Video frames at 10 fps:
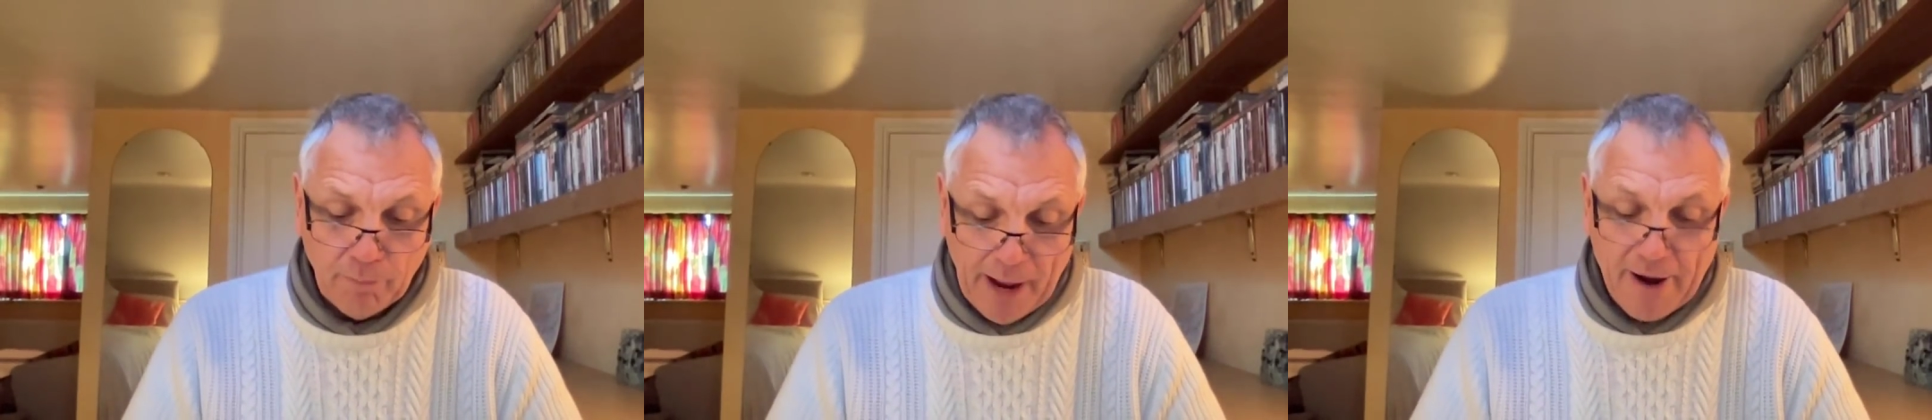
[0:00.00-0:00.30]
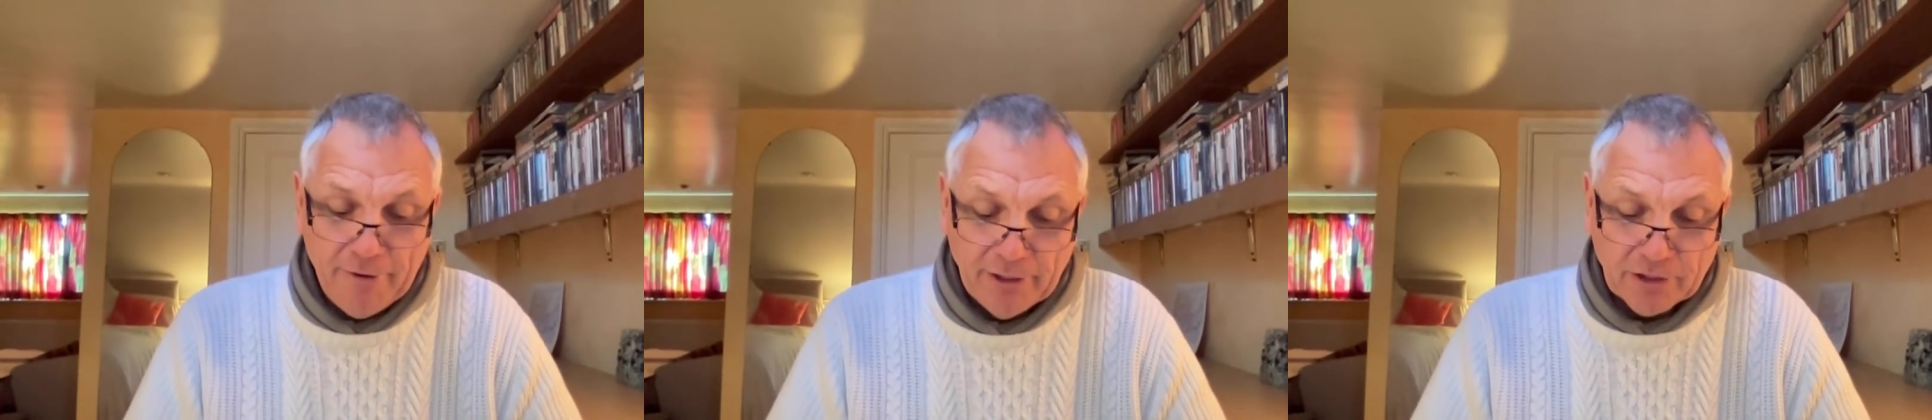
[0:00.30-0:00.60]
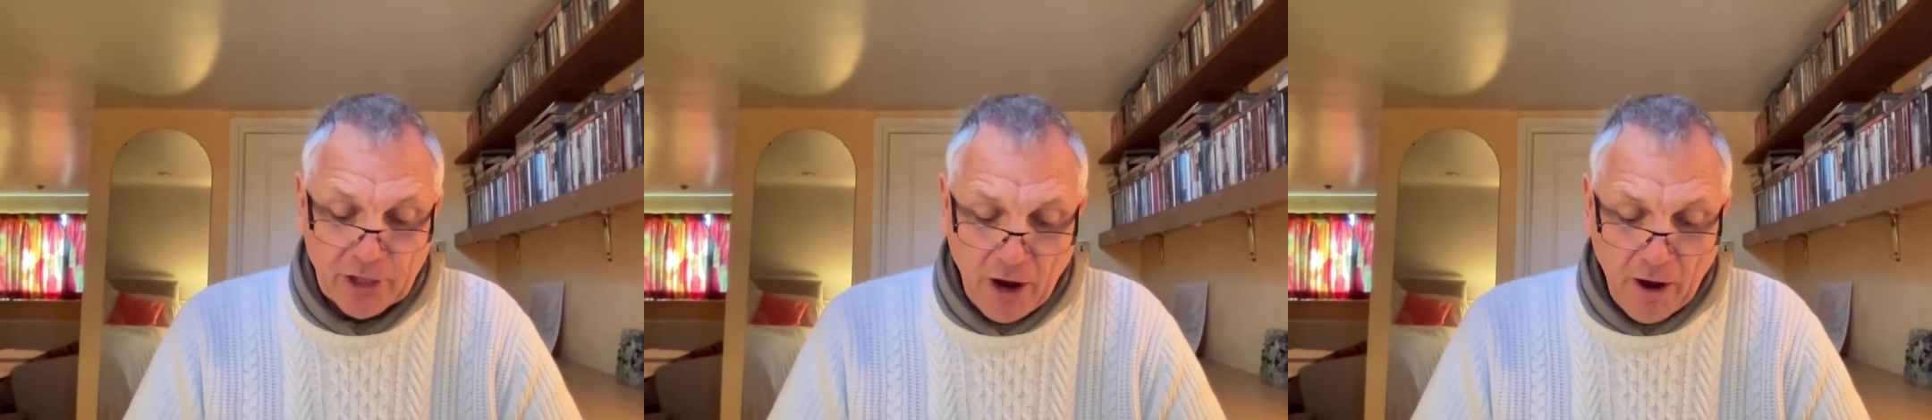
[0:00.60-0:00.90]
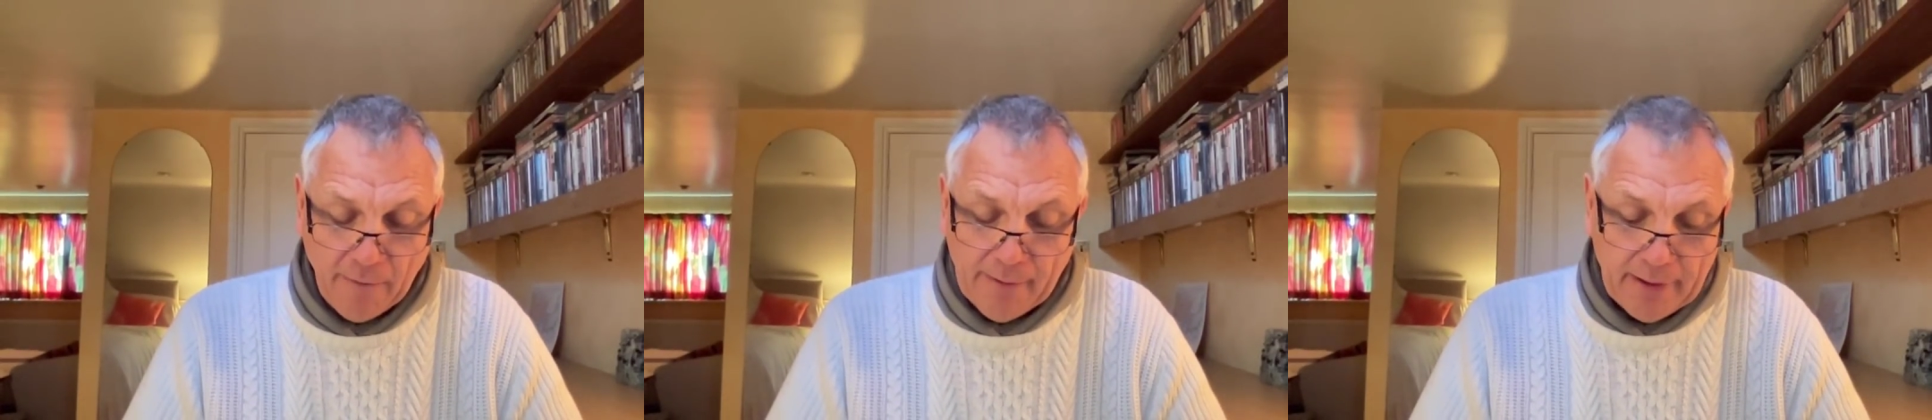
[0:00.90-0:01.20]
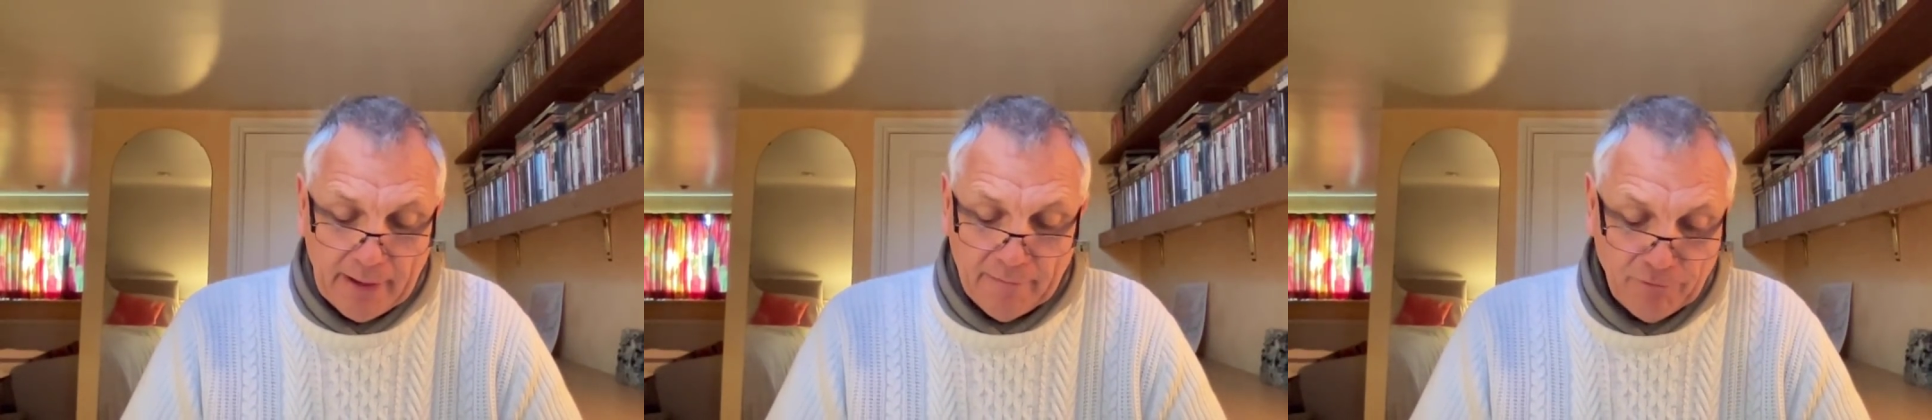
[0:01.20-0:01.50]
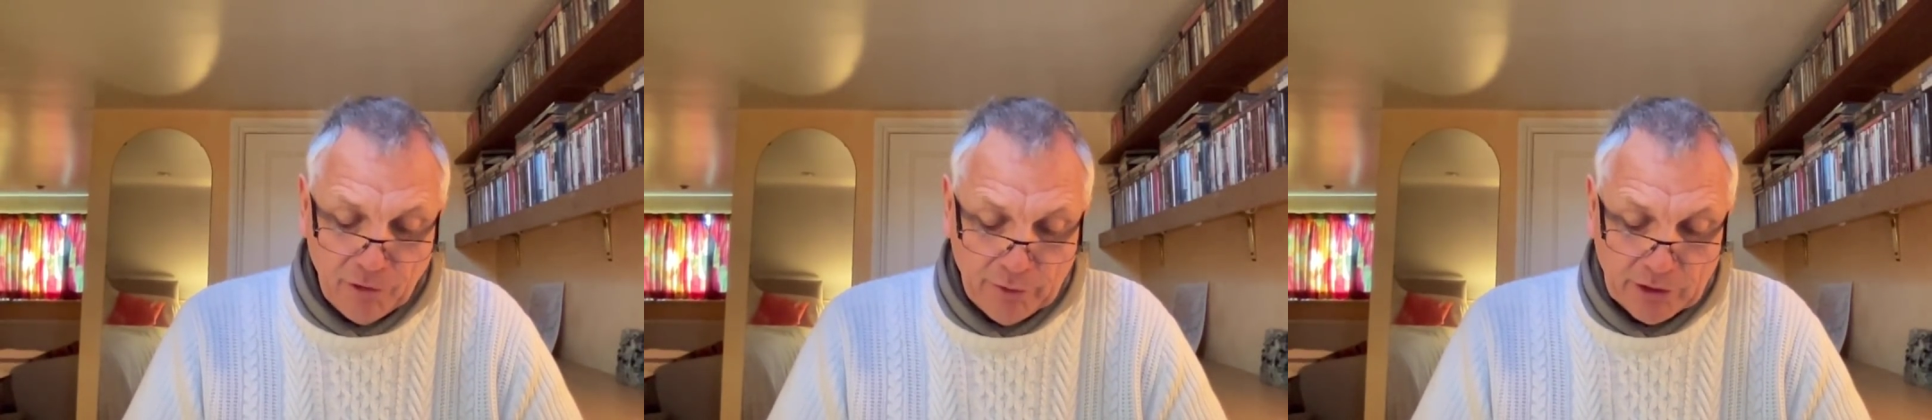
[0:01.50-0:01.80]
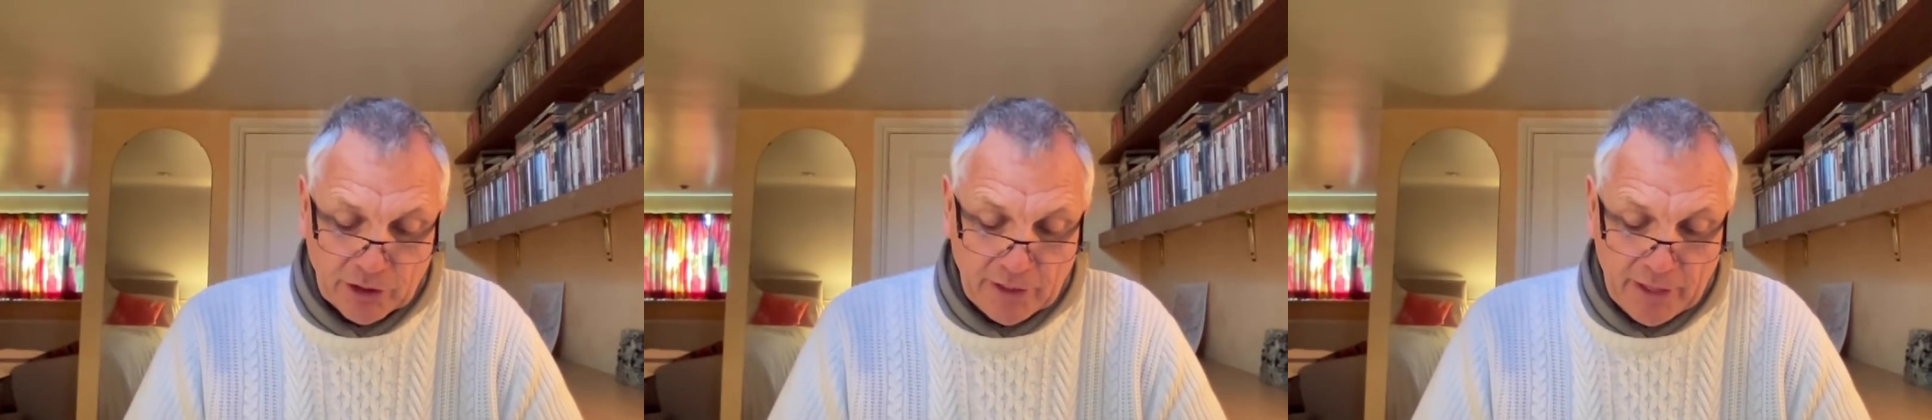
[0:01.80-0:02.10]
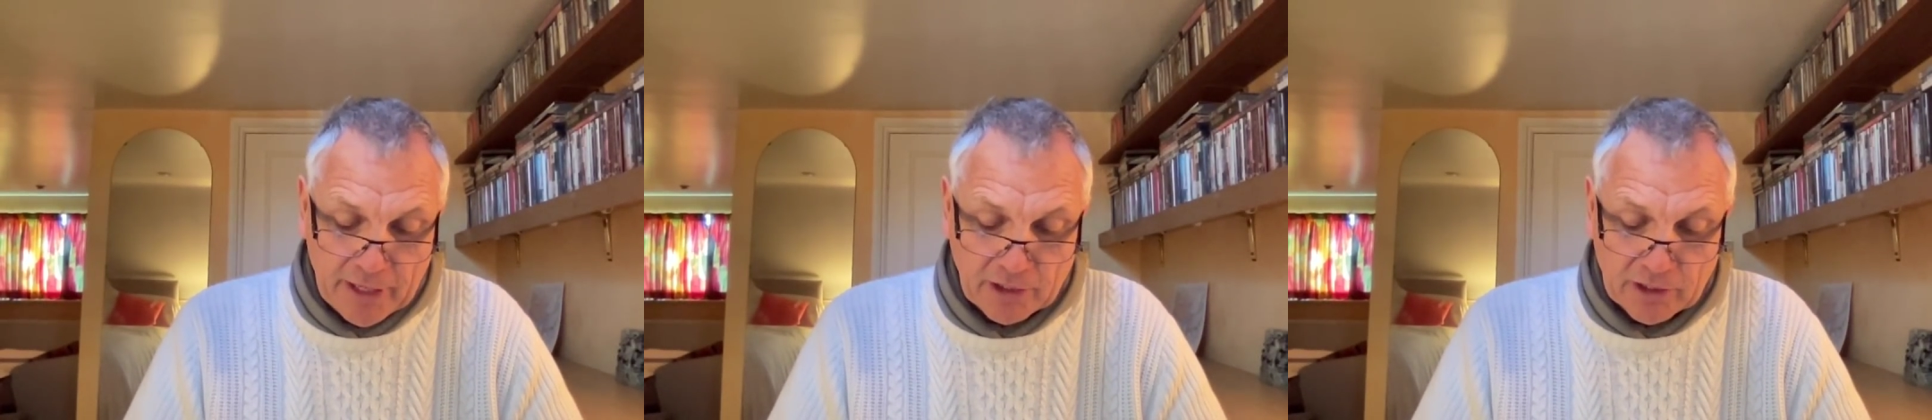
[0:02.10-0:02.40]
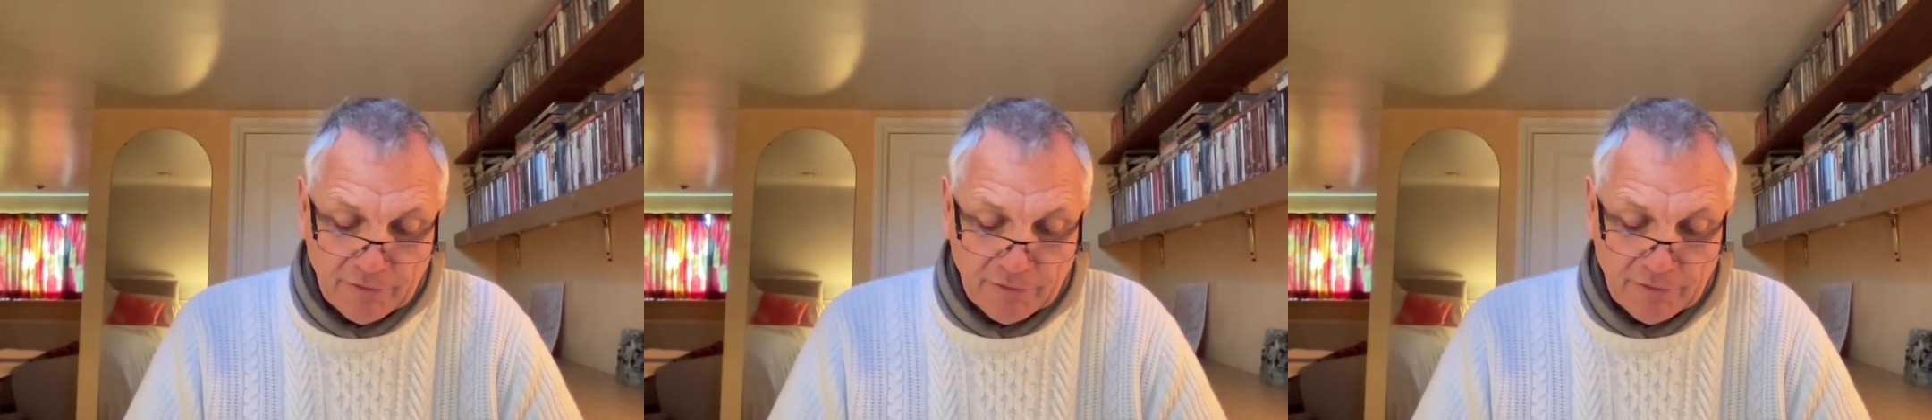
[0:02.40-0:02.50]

parents are influencing this.